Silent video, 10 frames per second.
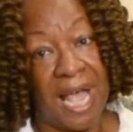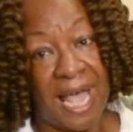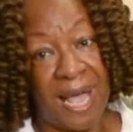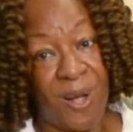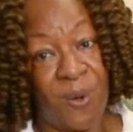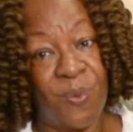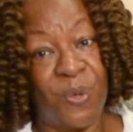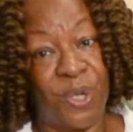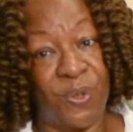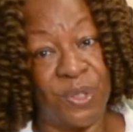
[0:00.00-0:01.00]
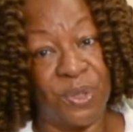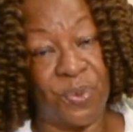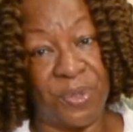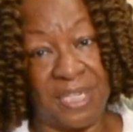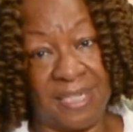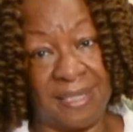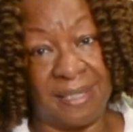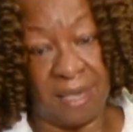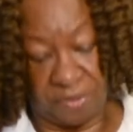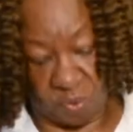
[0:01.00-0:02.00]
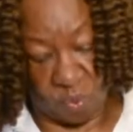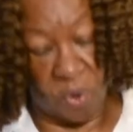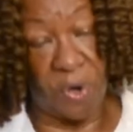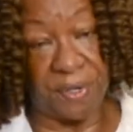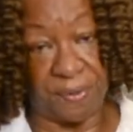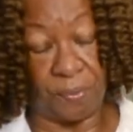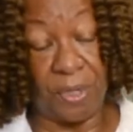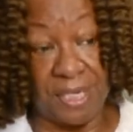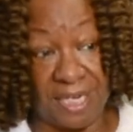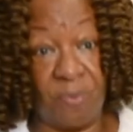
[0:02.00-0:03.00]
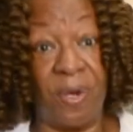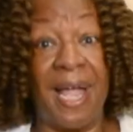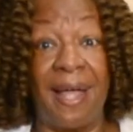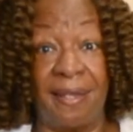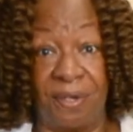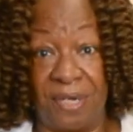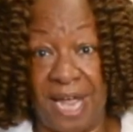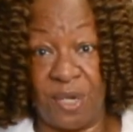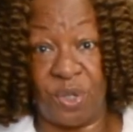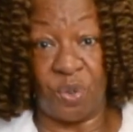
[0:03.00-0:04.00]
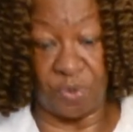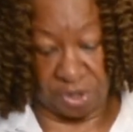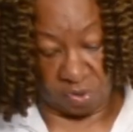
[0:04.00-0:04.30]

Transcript: how we're going to squeeze the water. Well, a neat way I learned how to squeeze